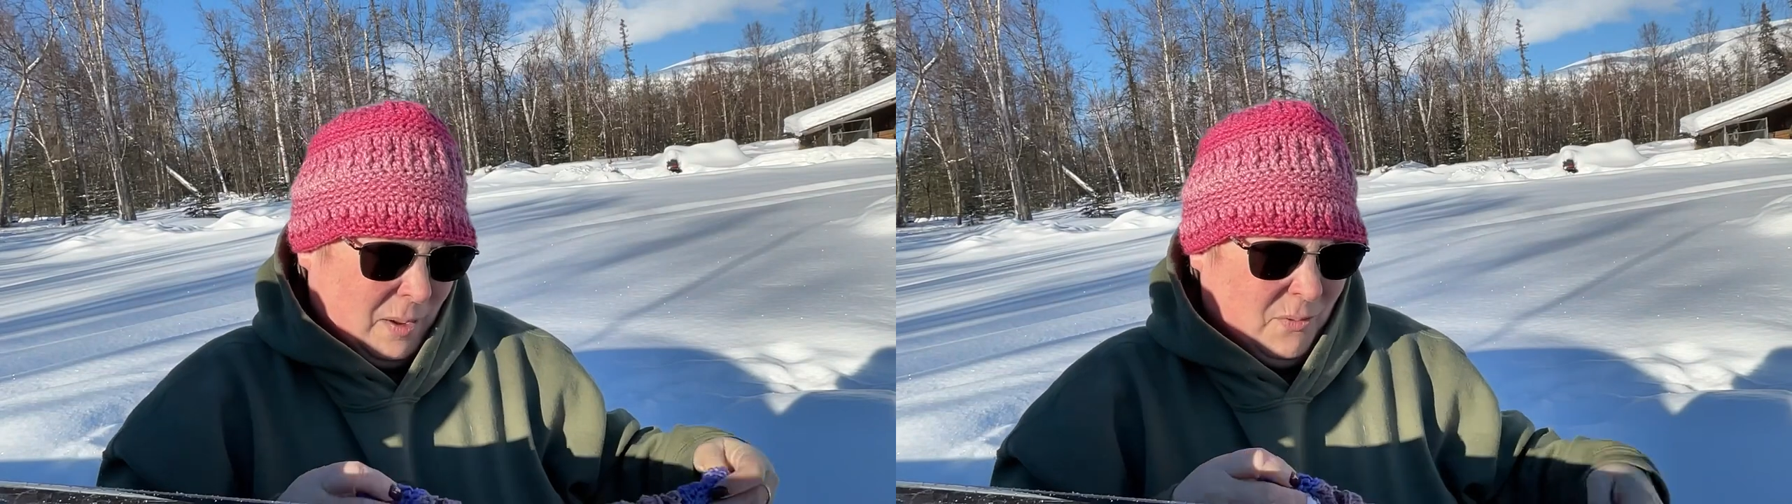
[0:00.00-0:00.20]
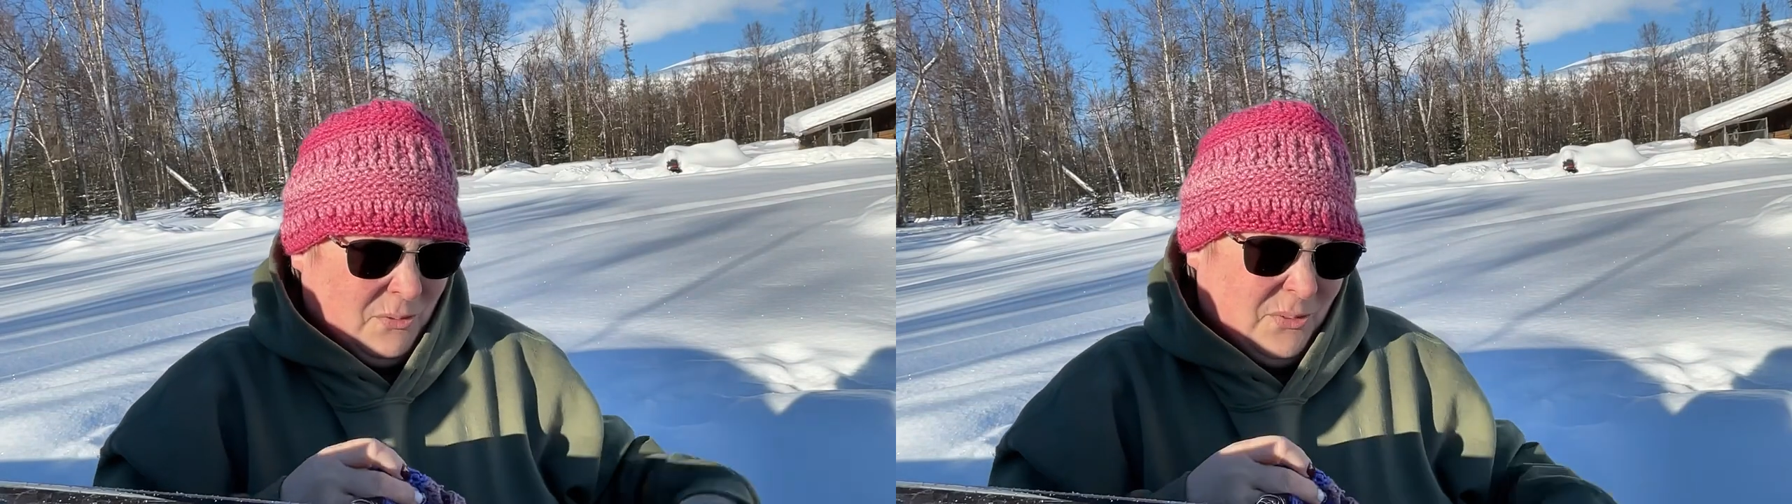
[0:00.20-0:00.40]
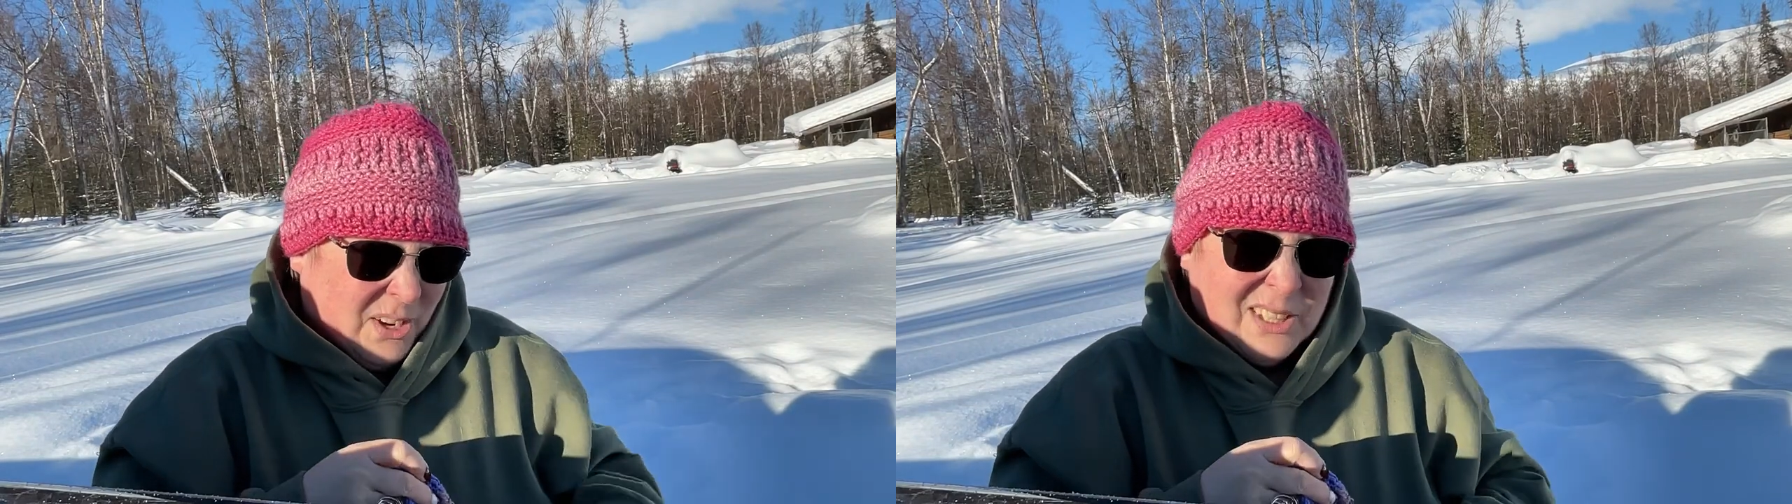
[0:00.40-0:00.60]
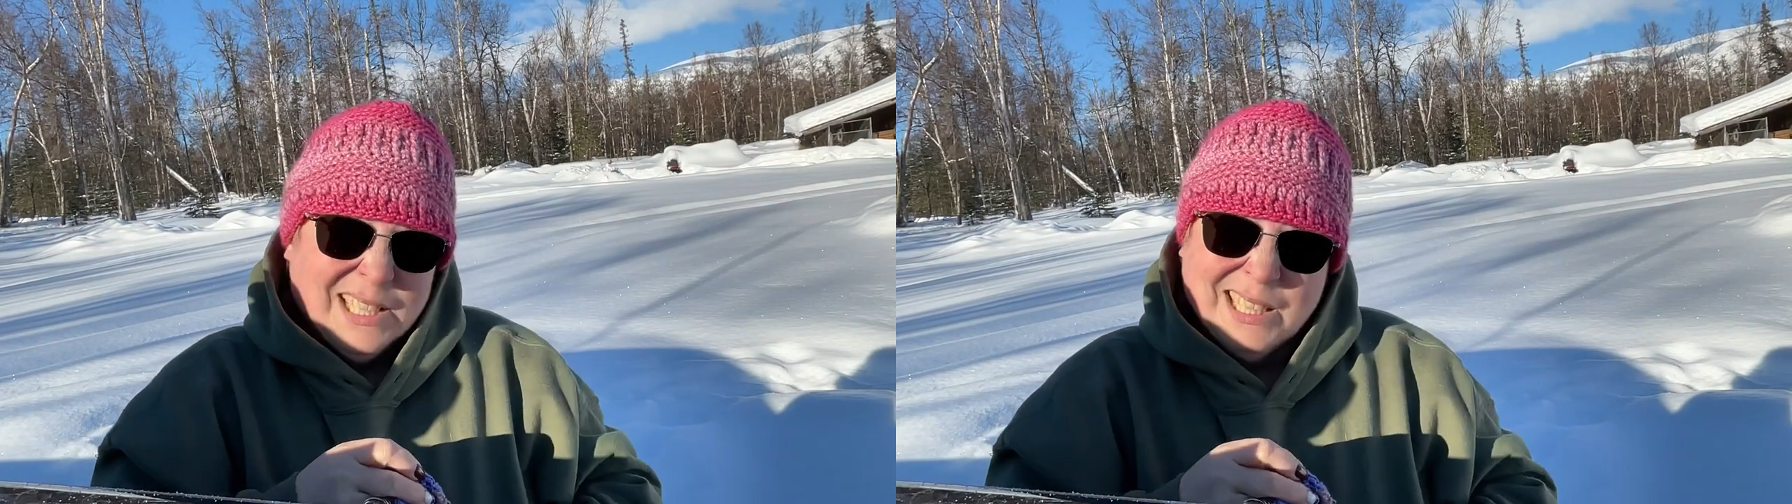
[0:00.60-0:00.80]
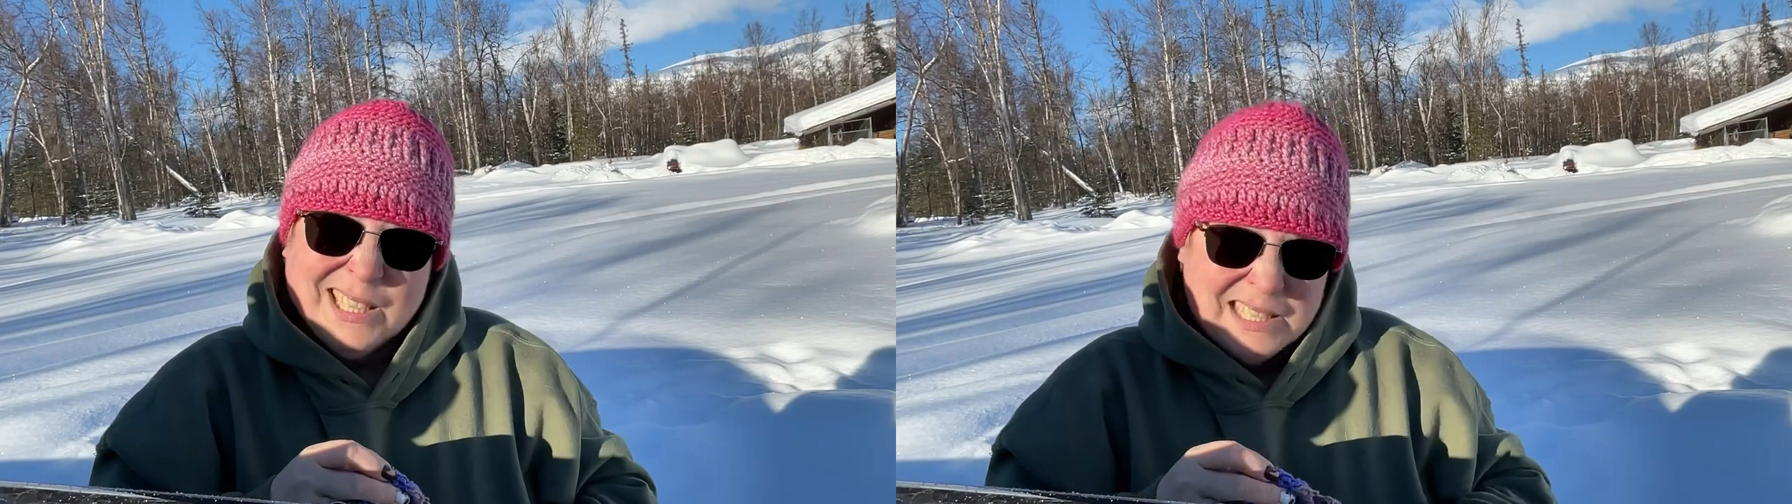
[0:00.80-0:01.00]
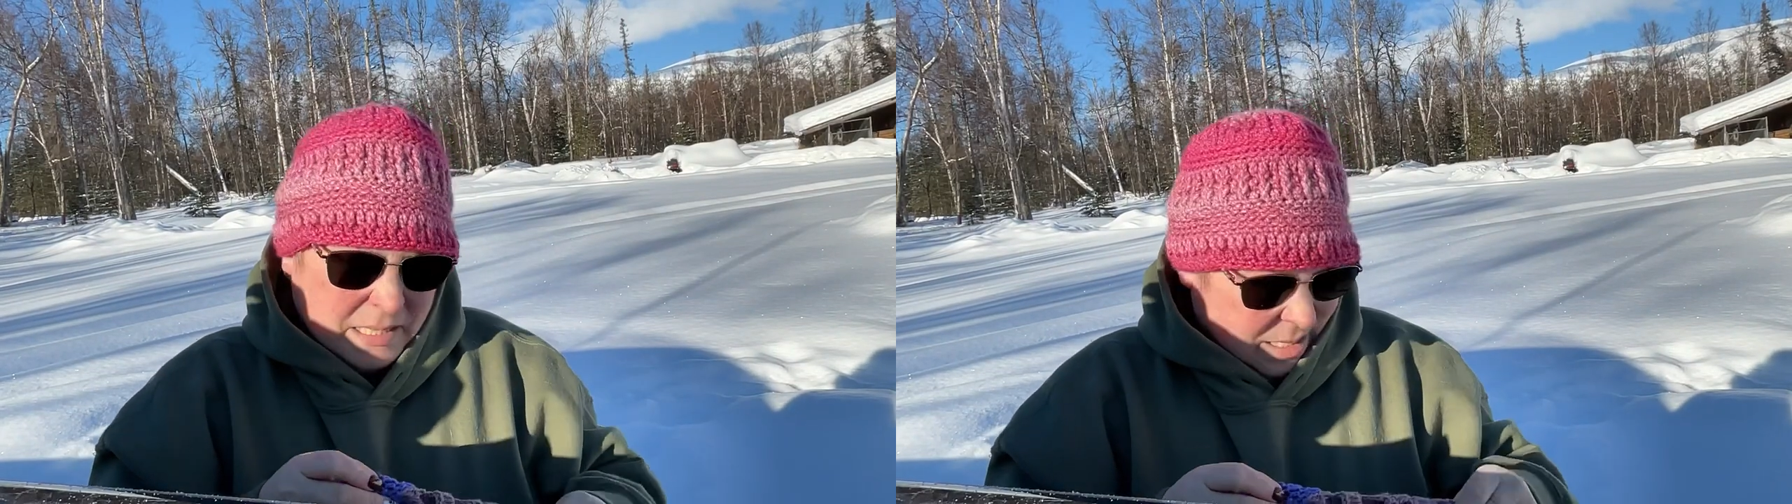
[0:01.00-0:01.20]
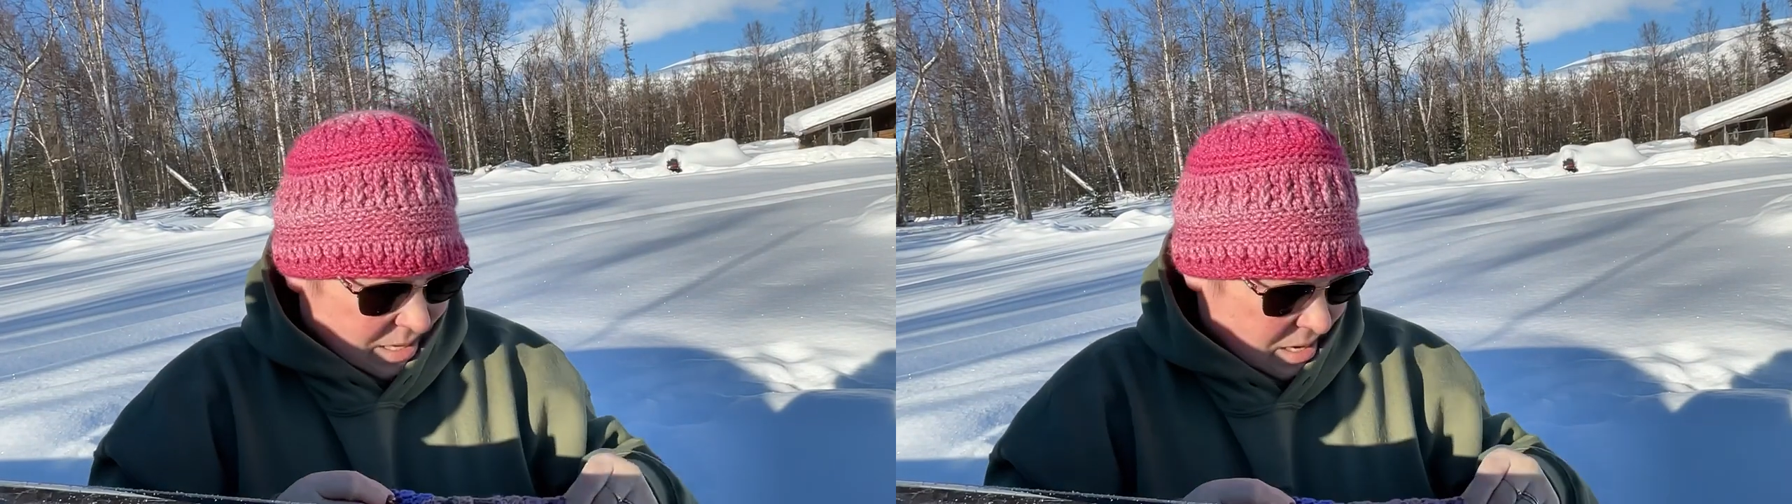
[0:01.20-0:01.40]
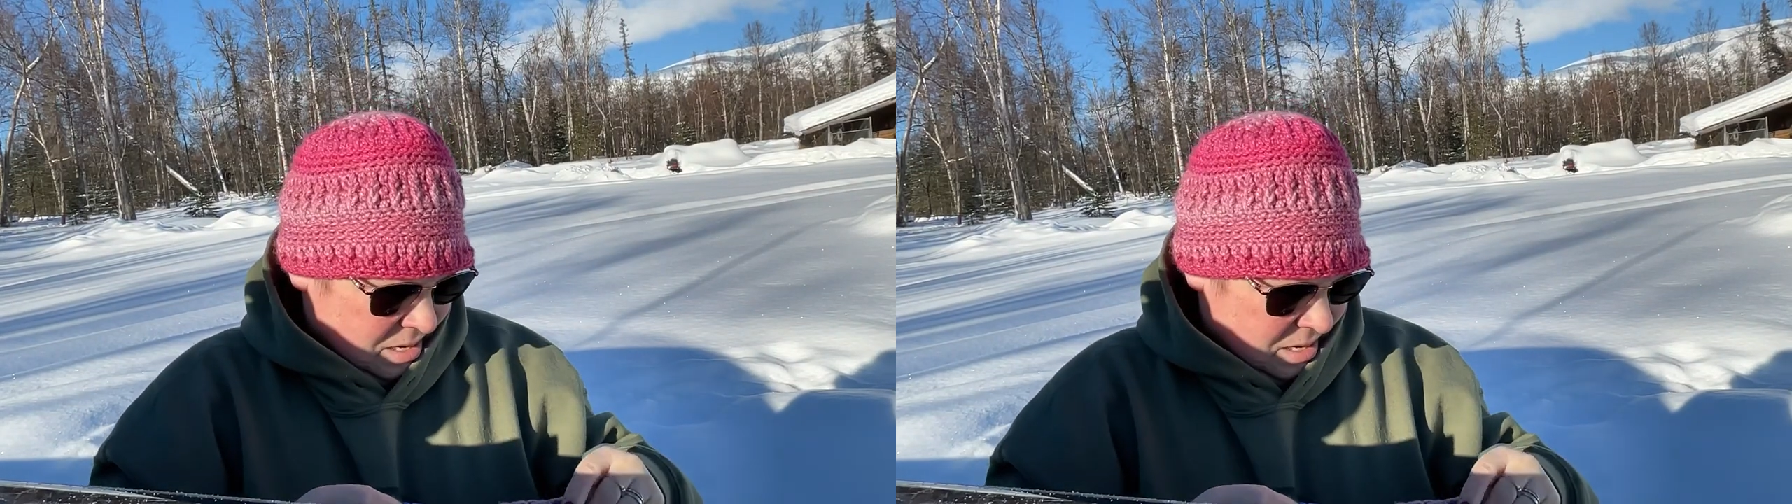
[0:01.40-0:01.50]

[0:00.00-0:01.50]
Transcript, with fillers: fairly easy